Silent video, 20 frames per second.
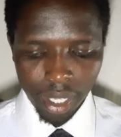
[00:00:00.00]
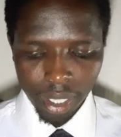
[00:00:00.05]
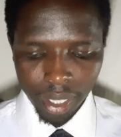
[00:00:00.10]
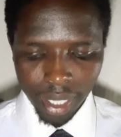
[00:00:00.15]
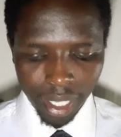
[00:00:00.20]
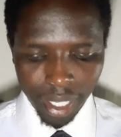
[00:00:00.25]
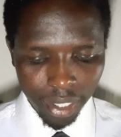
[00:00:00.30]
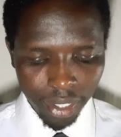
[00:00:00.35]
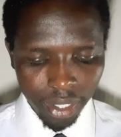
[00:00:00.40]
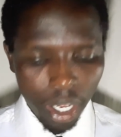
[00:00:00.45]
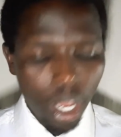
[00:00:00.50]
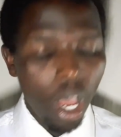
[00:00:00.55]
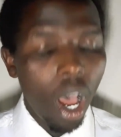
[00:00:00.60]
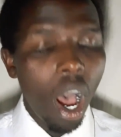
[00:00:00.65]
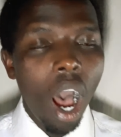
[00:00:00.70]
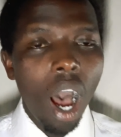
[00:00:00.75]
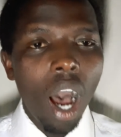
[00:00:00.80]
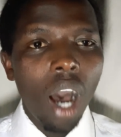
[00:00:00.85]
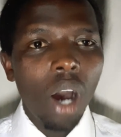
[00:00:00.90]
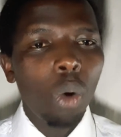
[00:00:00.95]
That is,
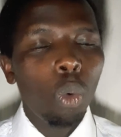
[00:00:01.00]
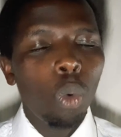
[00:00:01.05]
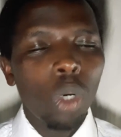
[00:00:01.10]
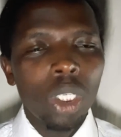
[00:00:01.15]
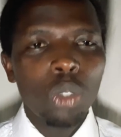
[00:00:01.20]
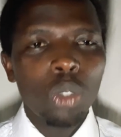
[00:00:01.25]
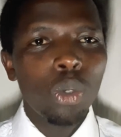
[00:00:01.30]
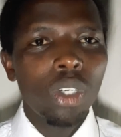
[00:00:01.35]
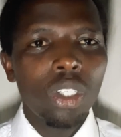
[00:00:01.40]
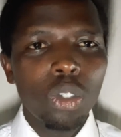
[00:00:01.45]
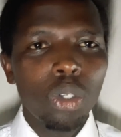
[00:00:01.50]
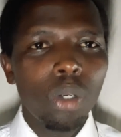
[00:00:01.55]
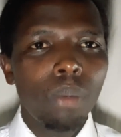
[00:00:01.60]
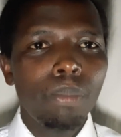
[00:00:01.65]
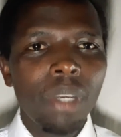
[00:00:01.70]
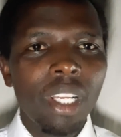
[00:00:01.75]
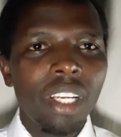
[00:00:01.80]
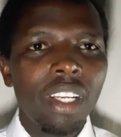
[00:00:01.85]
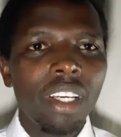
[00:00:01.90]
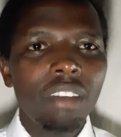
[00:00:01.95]
what we should
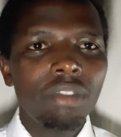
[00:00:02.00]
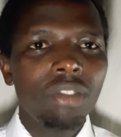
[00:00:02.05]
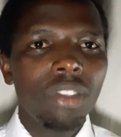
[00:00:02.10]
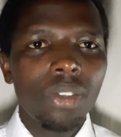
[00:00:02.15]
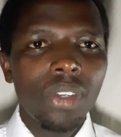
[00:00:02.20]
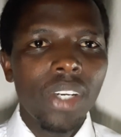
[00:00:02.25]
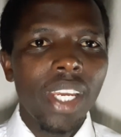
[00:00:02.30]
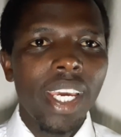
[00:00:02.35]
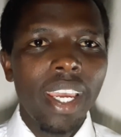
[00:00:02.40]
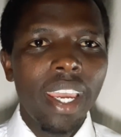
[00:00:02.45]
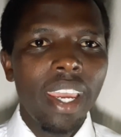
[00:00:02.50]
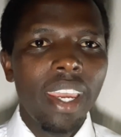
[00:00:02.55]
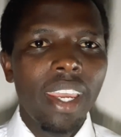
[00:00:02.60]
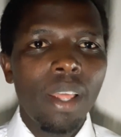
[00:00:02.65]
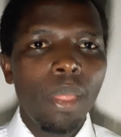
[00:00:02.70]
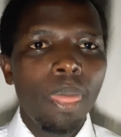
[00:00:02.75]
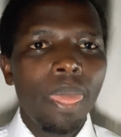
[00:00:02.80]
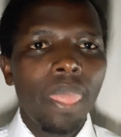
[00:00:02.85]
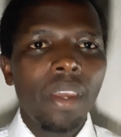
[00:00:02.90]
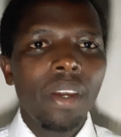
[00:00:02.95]
believe today
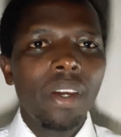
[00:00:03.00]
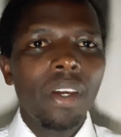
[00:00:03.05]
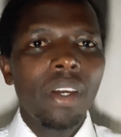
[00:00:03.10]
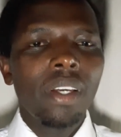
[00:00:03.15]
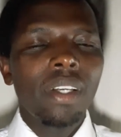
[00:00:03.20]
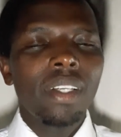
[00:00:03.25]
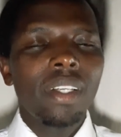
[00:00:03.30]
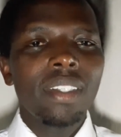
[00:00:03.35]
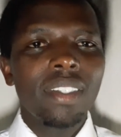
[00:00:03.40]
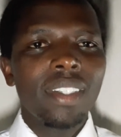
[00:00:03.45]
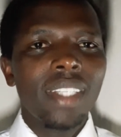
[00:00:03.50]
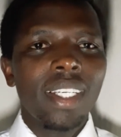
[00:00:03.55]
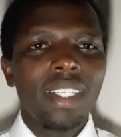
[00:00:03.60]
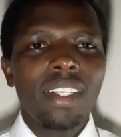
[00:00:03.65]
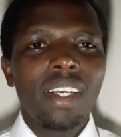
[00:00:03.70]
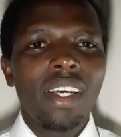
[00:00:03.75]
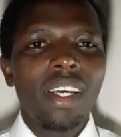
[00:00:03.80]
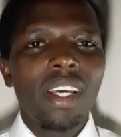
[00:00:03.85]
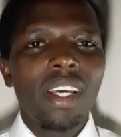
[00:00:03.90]
is that